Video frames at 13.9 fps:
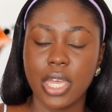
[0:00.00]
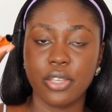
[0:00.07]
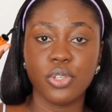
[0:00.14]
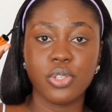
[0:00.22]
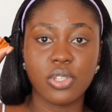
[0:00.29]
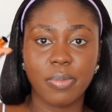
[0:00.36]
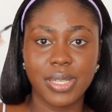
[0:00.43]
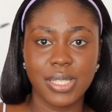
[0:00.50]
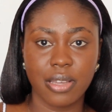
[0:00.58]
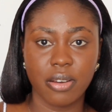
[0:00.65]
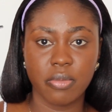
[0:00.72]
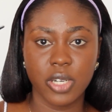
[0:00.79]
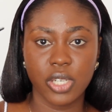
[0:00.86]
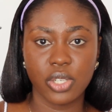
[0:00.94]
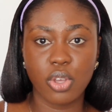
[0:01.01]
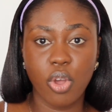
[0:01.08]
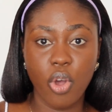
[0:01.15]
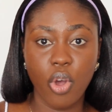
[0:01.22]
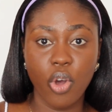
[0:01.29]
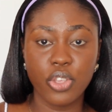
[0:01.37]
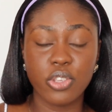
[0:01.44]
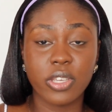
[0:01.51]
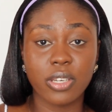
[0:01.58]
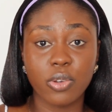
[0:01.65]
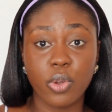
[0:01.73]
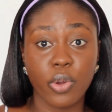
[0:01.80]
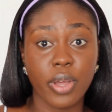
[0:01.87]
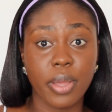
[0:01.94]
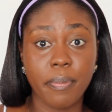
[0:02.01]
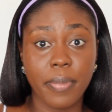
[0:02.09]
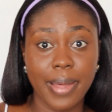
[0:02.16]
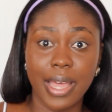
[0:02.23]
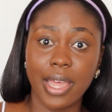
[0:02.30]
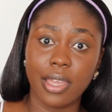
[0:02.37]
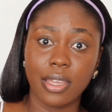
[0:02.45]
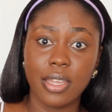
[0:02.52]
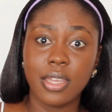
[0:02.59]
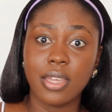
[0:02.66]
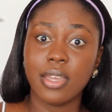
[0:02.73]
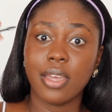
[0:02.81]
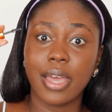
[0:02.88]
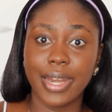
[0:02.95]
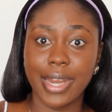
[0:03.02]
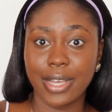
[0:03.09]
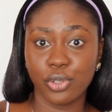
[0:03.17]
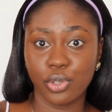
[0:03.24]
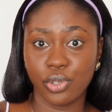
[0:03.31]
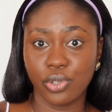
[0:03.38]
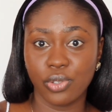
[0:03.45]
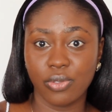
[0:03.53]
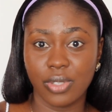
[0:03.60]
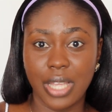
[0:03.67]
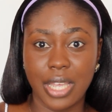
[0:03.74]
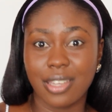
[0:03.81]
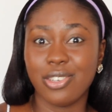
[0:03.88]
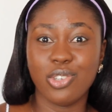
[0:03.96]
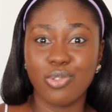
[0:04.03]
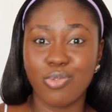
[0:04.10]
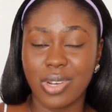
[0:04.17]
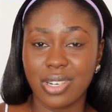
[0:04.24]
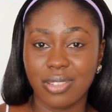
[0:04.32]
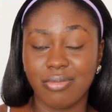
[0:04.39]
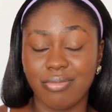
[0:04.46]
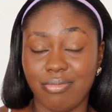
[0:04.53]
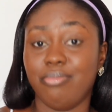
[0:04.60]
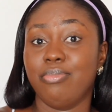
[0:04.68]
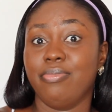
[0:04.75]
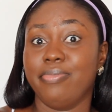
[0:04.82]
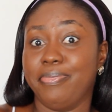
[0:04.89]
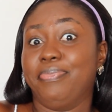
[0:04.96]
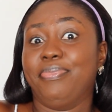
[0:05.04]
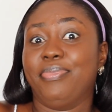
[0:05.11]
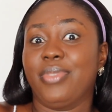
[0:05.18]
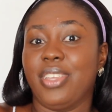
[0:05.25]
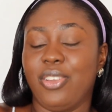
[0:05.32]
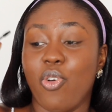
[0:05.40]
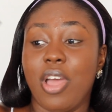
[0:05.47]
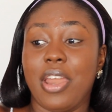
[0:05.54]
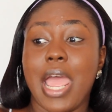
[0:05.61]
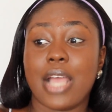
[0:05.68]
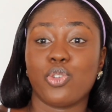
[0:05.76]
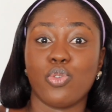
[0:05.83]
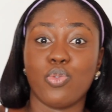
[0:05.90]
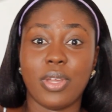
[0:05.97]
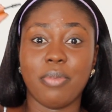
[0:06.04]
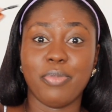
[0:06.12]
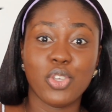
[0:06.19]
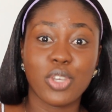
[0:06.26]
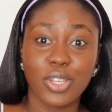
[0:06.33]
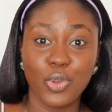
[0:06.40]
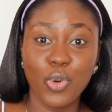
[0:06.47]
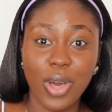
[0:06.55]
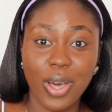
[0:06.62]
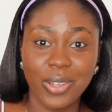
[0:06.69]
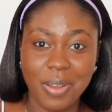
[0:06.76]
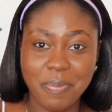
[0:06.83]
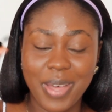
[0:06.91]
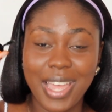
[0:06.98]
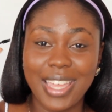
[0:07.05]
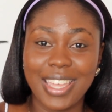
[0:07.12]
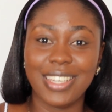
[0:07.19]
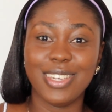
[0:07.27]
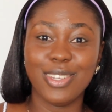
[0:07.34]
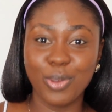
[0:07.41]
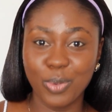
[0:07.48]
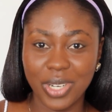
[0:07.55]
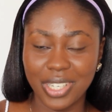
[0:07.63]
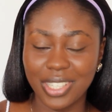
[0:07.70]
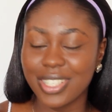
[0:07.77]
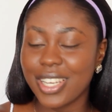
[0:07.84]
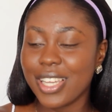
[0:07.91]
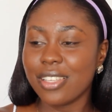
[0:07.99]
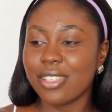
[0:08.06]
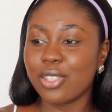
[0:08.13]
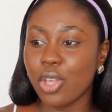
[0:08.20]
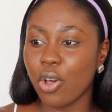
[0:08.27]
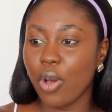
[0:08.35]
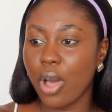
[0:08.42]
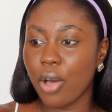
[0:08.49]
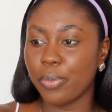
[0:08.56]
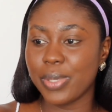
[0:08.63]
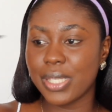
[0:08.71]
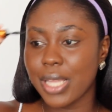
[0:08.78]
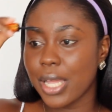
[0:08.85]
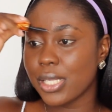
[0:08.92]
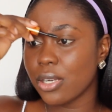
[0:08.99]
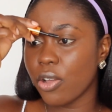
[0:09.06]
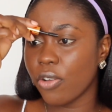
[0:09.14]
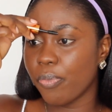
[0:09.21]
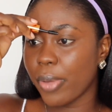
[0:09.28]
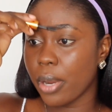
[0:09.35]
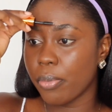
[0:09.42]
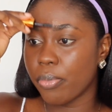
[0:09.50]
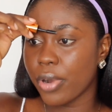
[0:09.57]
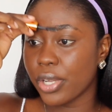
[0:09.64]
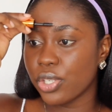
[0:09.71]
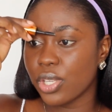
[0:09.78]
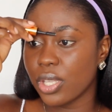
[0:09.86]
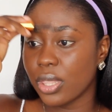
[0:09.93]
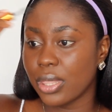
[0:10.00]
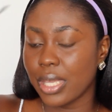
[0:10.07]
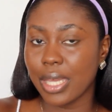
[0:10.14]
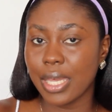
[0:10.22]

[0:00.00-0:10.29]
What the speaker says: and use your mascara brush, or you can go and buy an actual, like a new one. Not an actual one, you can go out and buy a new one. So I'll be starting off by brushing the